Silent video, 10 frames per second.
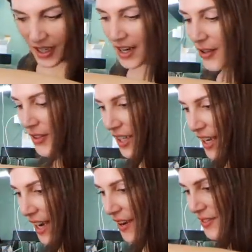I don't think
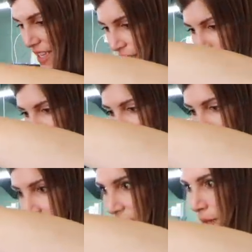I have 10
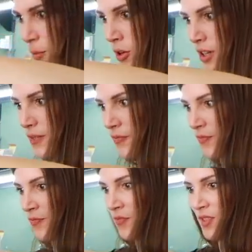pounds anymore.
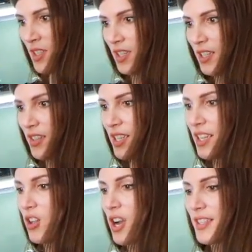I think
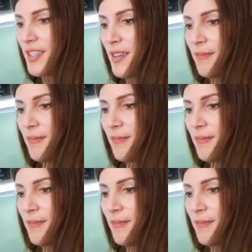I lost